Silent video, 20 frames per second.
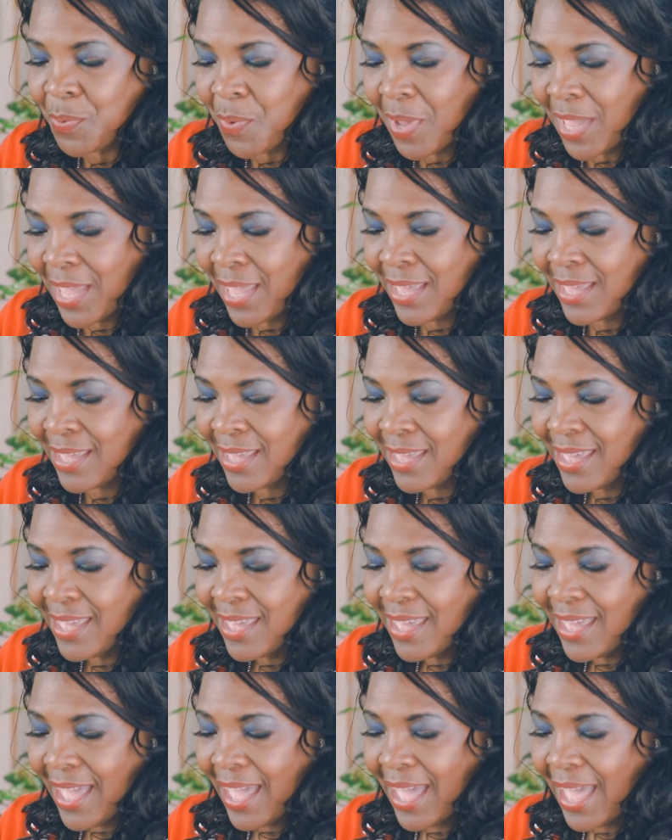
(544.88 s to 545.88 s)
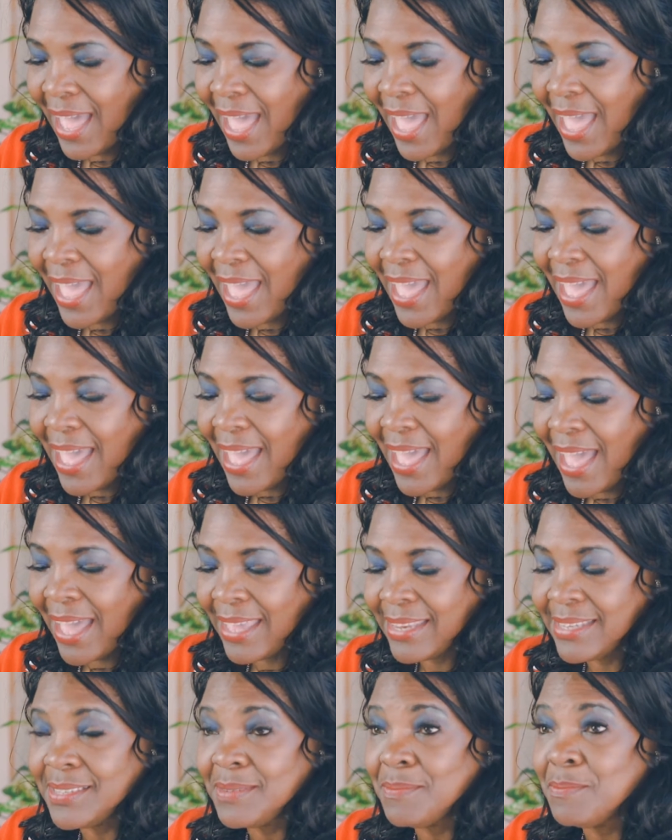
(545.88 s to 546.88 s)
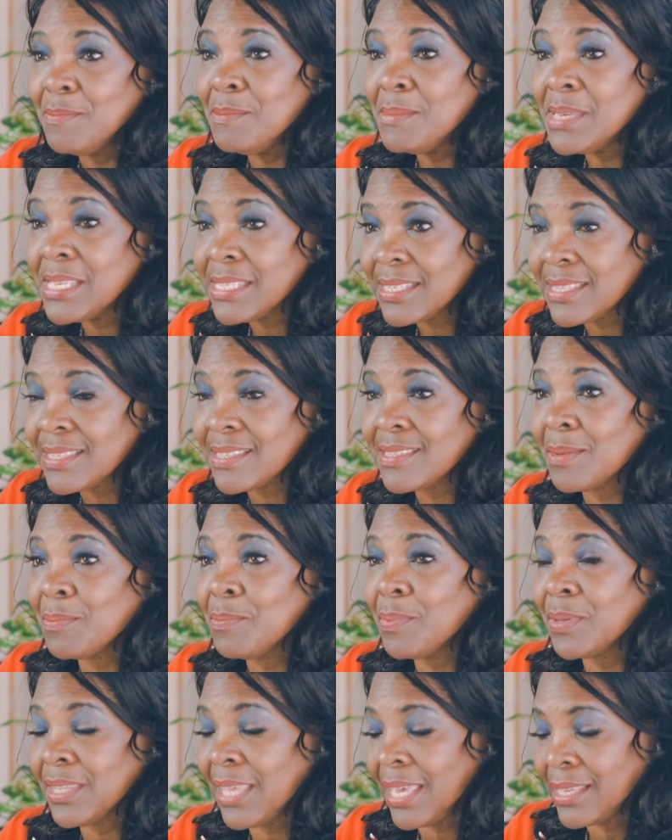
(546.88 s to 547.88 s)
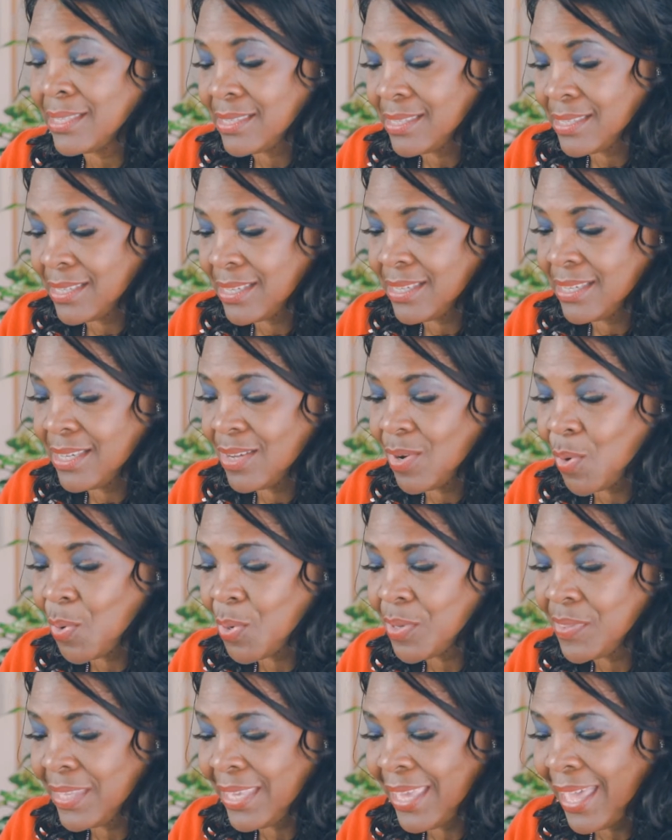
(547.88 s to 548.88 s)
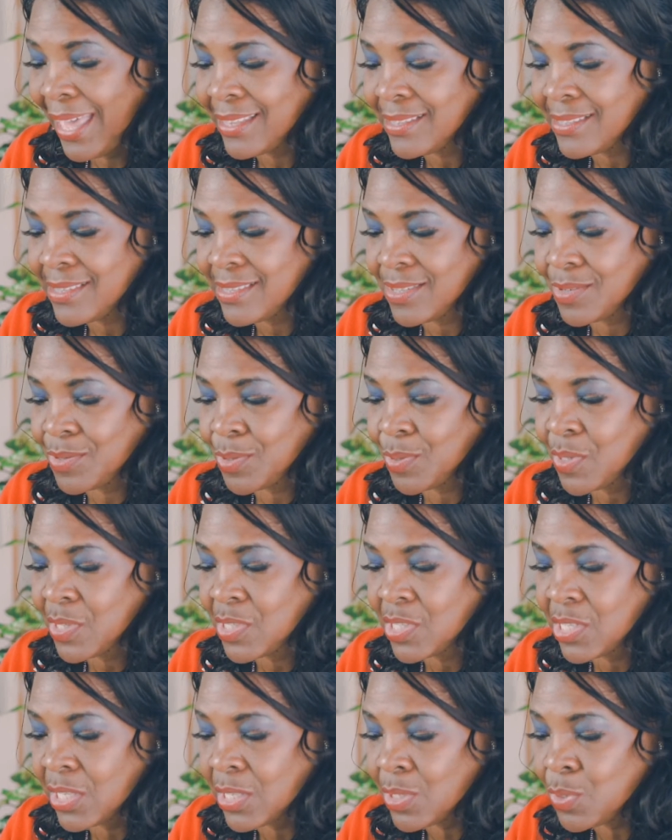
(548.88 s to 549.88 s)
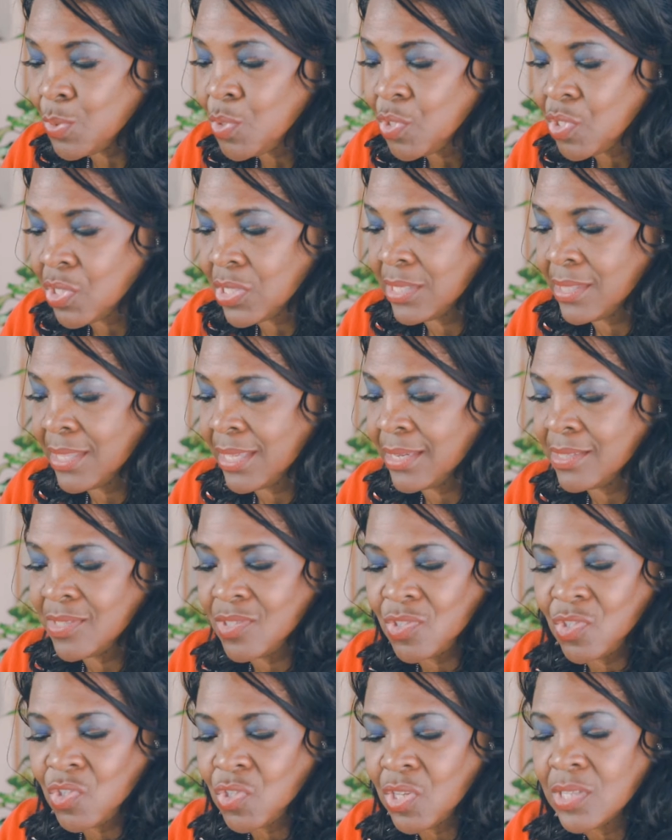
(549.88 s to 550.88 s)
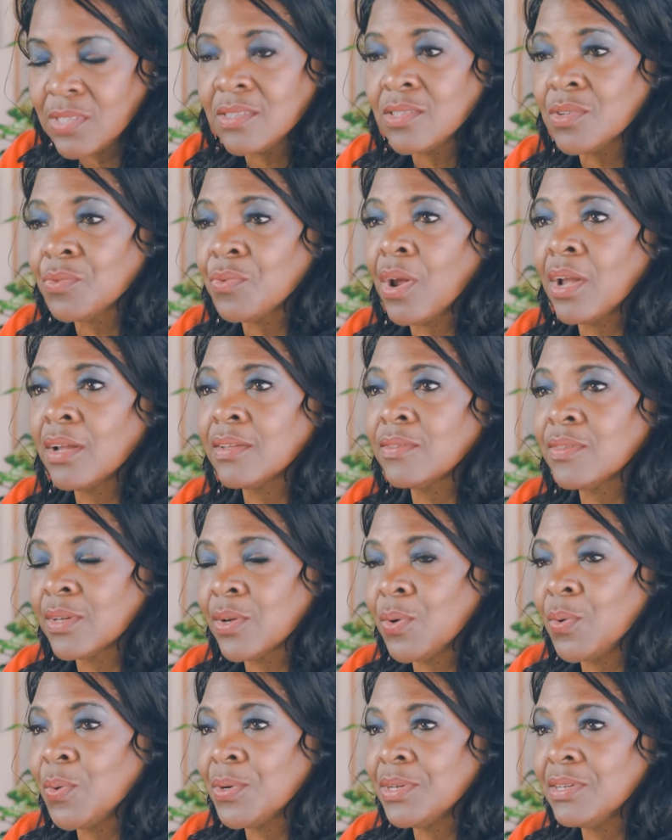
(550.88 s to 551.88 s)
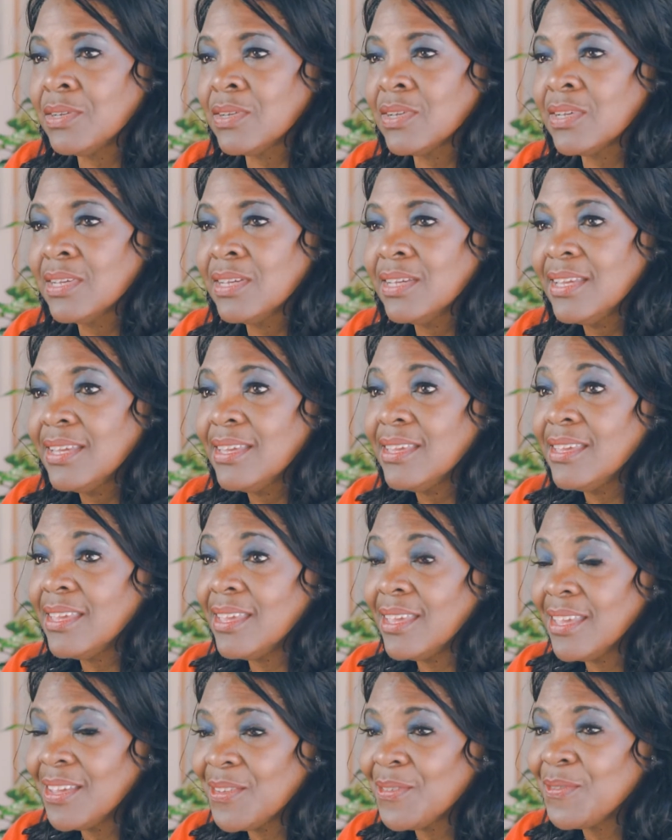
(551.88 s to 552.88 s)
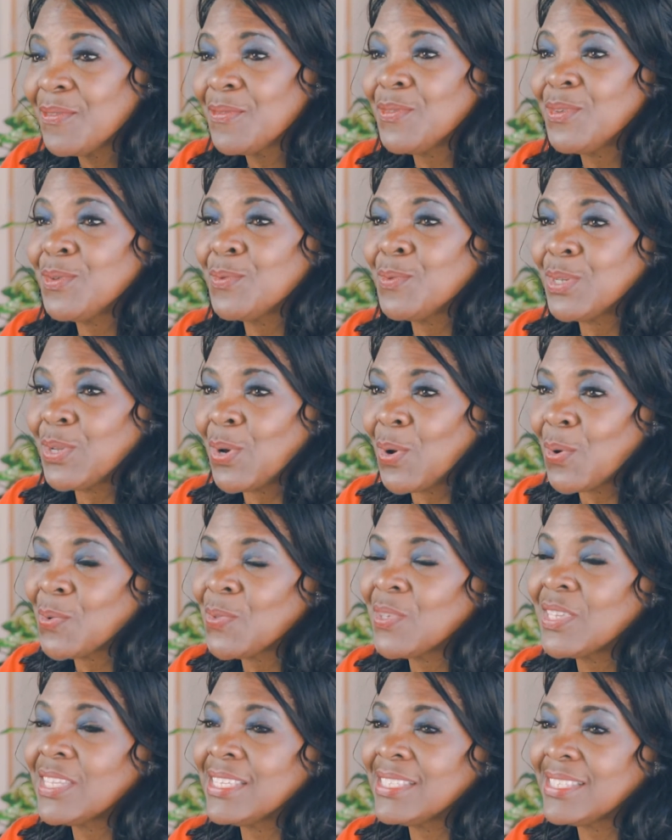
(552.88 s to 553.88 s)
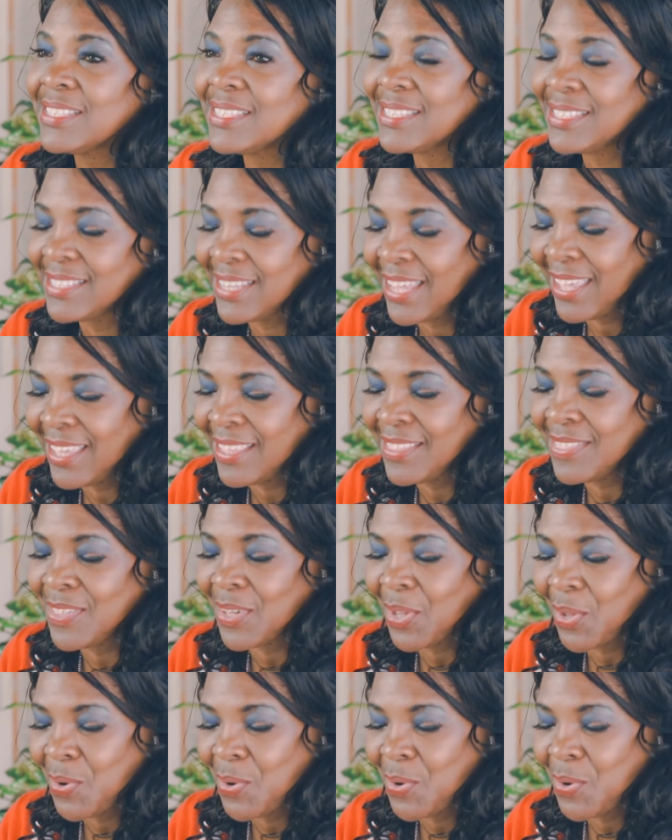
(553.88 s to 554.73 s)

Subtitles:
way and miss the blessing or the answer or the solution that is just around the corner if you would only stay the